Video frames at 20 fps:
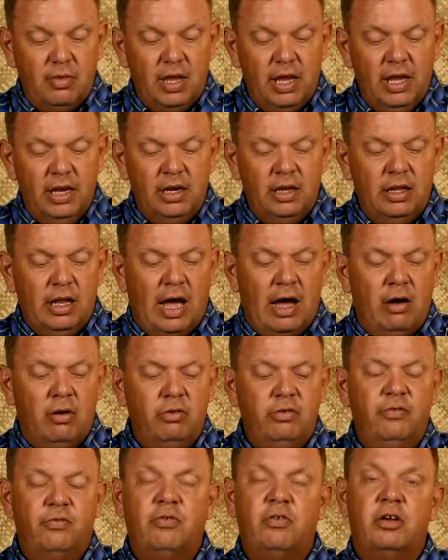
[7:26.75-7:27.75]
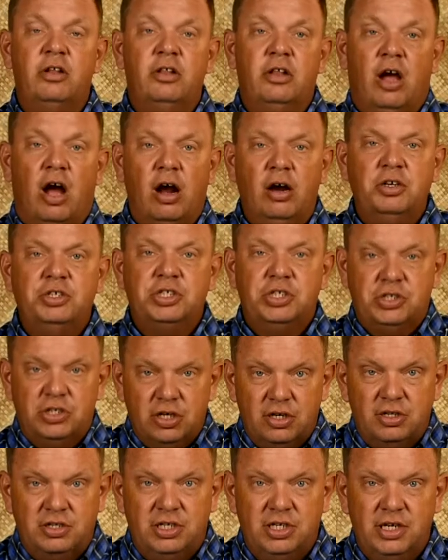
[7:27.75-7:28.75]
it allows for large
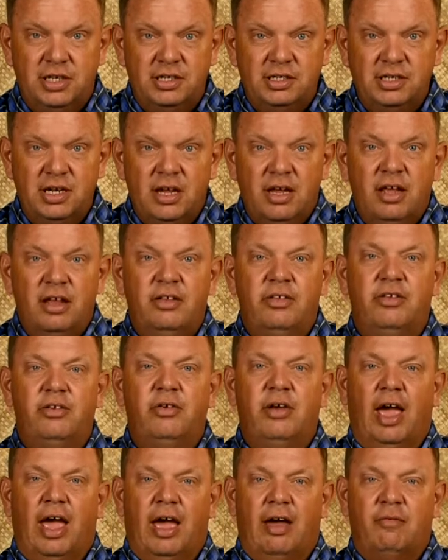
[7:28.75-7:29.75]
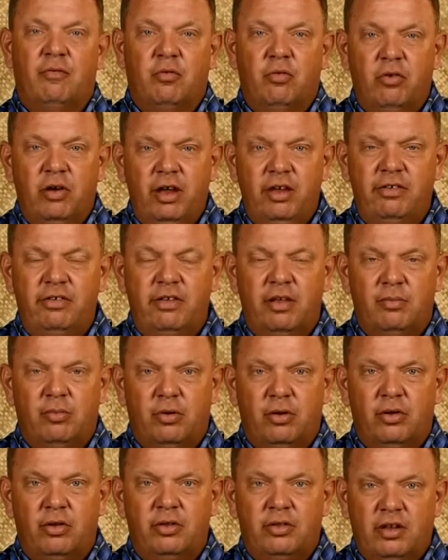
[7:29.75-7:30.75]
churches to have
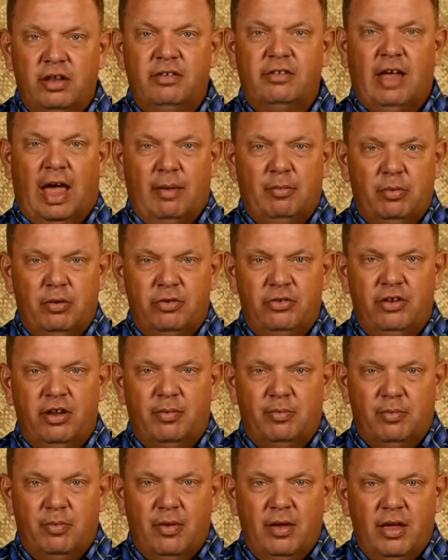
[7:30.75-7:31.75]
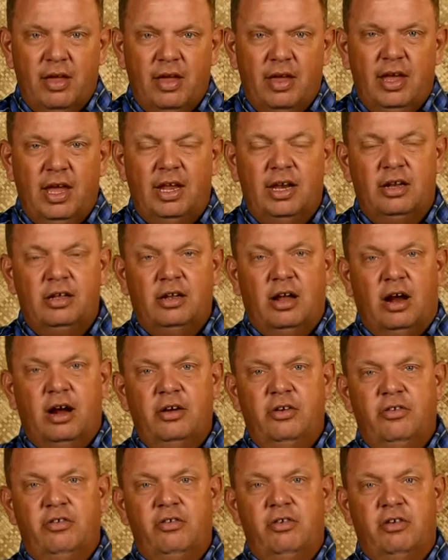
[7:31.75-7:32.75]
reasonable discipleship. In a
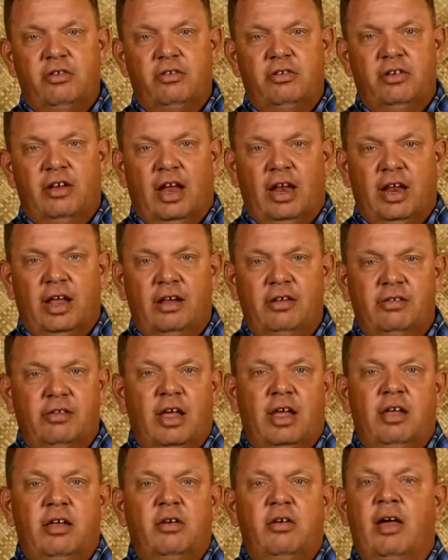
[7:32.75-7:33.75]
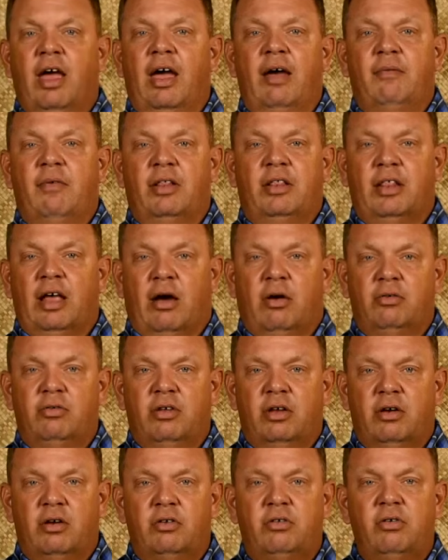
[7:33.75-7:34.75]
large church setting, say you have
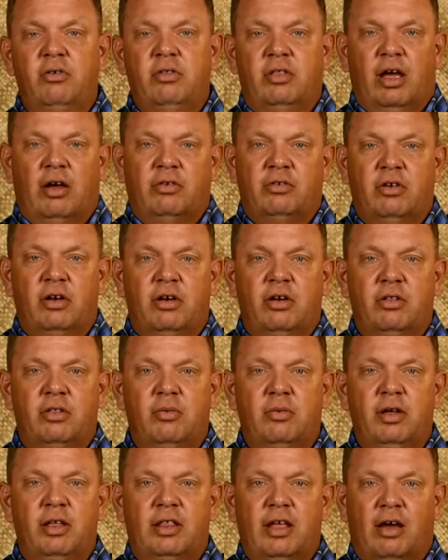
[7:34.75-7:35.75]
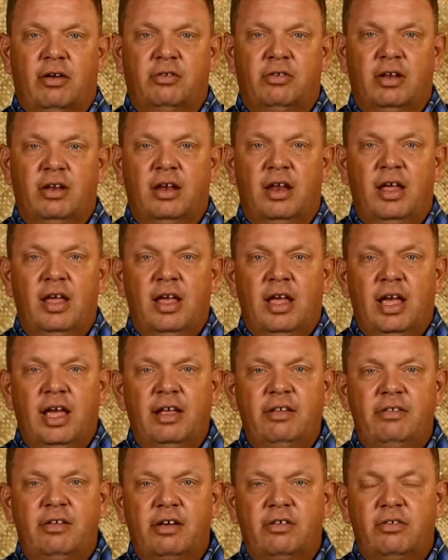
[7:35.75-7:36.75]
1,000 or 2,000 or 3,000,
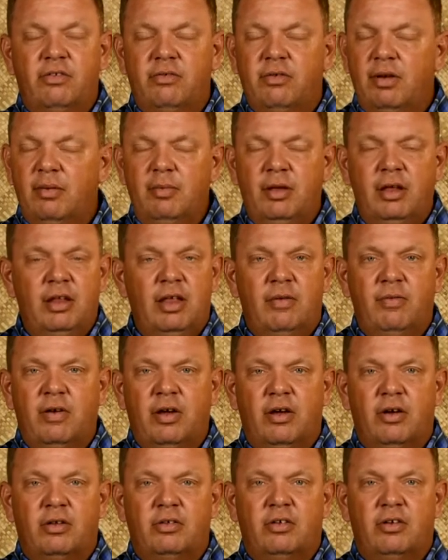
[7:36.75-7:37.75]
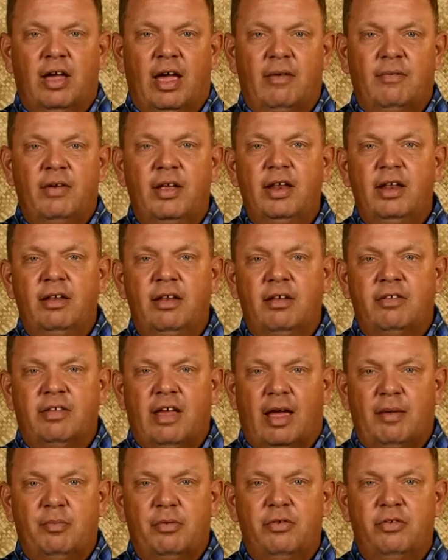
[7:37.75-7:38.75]
it's extremely difficult to have any
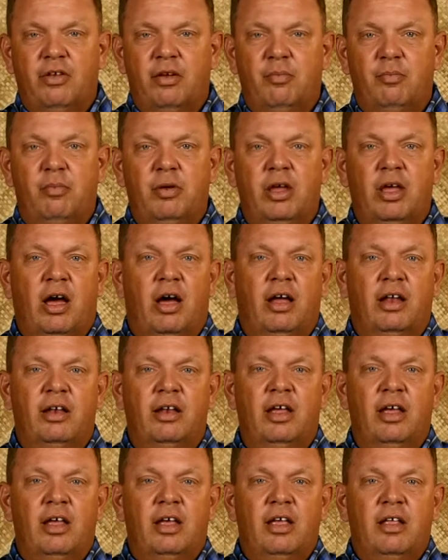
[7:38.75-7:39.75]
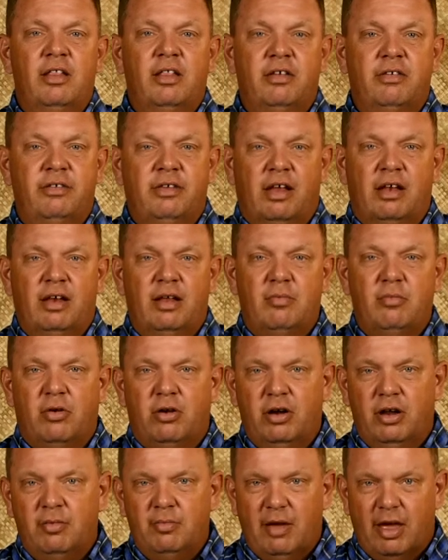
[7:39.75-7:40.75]
discipleship beyond the Sunday
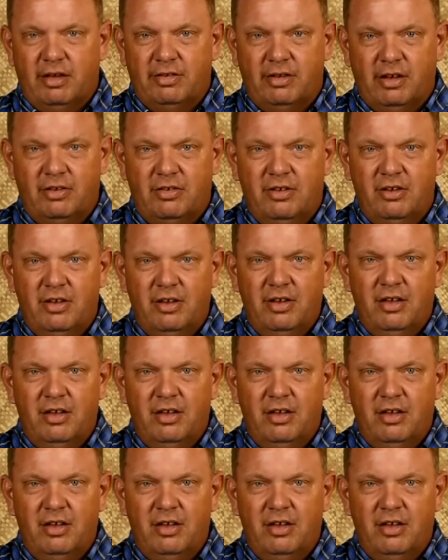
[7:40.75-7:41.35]
morning message.